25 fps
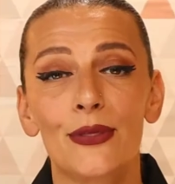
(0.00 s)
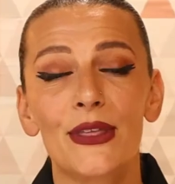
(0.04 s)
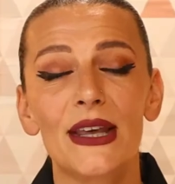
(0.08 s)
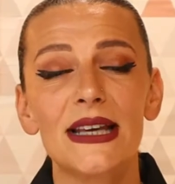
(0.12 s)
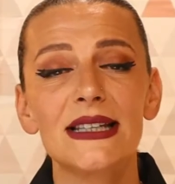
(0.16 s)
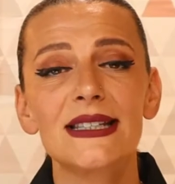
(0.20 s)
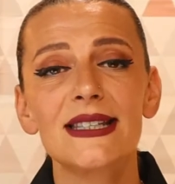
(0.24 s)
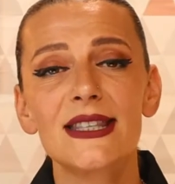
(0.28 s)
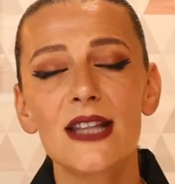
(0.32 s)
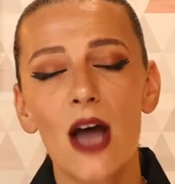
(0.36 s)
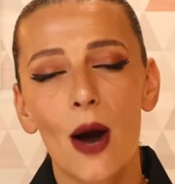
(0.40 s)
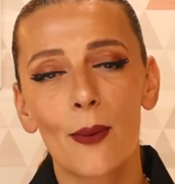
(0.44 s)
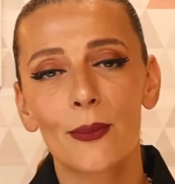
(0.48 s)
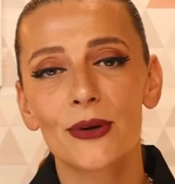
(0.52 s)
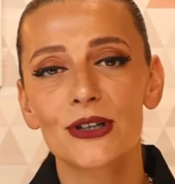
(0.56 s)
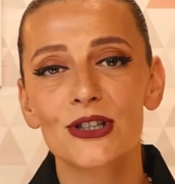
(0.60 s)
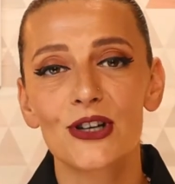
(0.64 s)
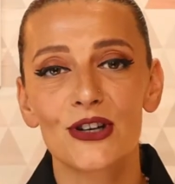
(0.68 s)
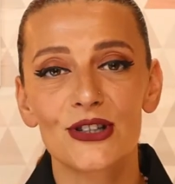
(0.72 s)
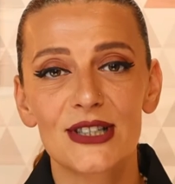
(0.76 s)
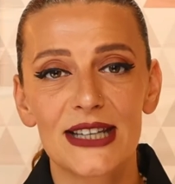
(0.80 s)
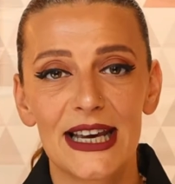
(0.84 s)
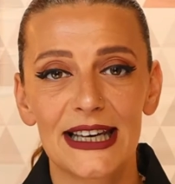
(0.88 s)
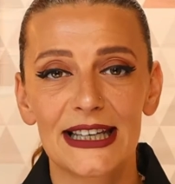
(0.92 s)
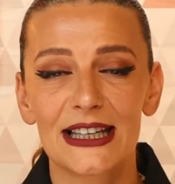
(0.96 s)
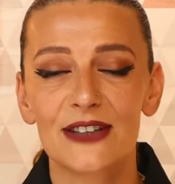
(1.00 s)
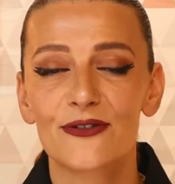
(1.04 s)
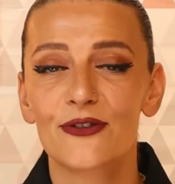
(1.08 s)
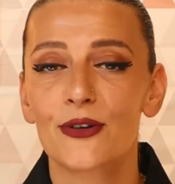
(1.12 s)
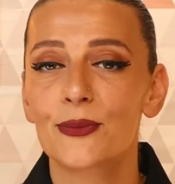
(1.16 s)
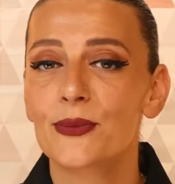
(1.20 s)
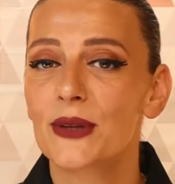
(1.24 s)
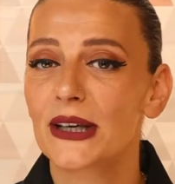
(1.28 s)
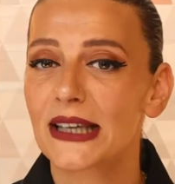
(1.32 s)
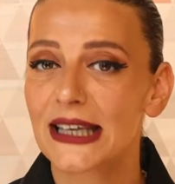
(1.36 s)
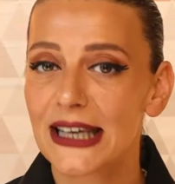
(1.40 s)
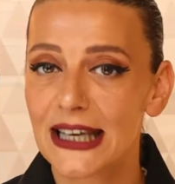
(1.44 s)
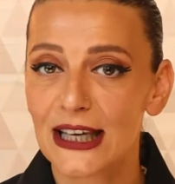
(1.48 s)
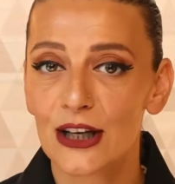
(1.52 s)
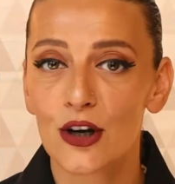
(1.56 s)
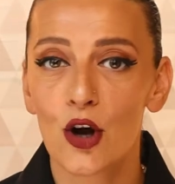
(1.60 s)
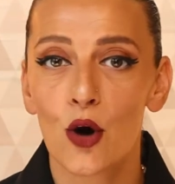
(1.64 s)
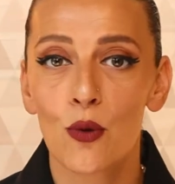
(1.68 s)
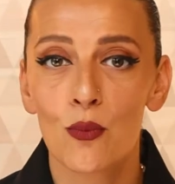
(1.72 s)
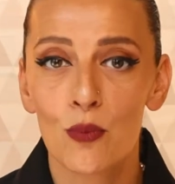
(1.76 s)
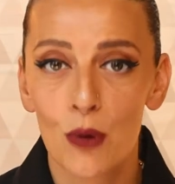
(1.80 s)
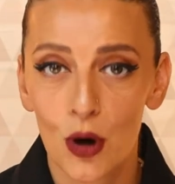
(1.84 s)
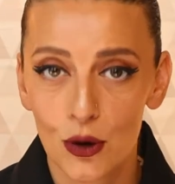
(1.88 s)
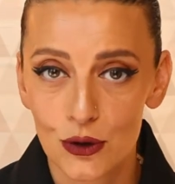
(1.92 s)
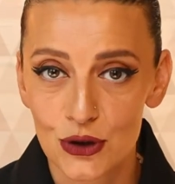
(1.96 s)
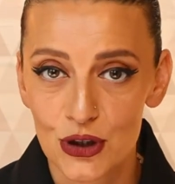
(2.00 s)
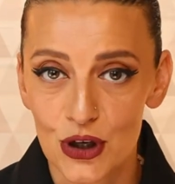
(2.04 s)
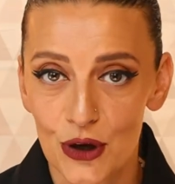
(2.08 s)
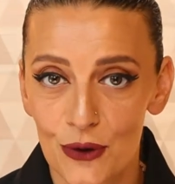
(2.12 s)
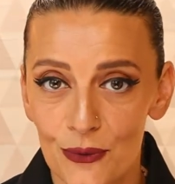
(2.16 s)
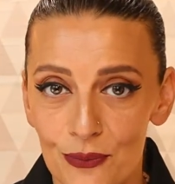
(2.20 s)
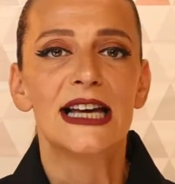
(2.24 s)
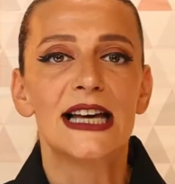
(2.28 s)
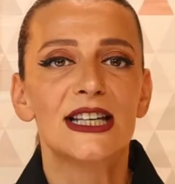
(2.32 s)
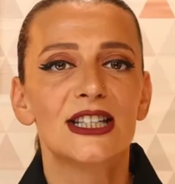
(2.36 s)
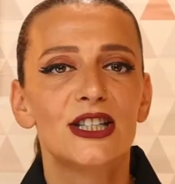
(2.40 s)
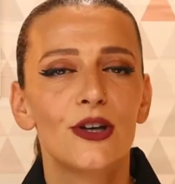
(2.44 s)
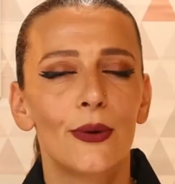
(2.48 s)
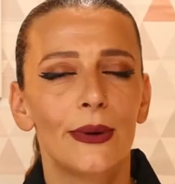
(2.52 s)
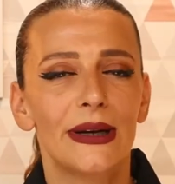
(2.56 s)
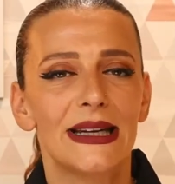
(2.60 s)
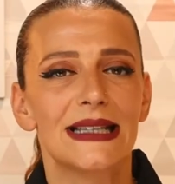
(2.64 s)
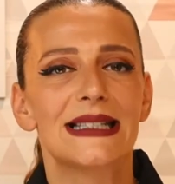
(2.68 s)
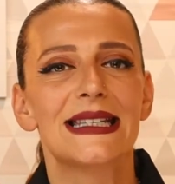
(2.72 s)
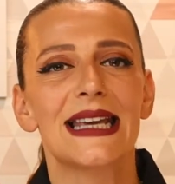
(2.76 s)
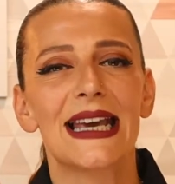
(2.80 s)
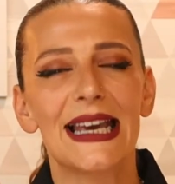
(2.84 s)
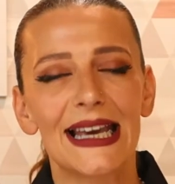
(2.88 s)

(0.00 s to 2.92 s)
these numbers are taken from the Keto Mojo. So it is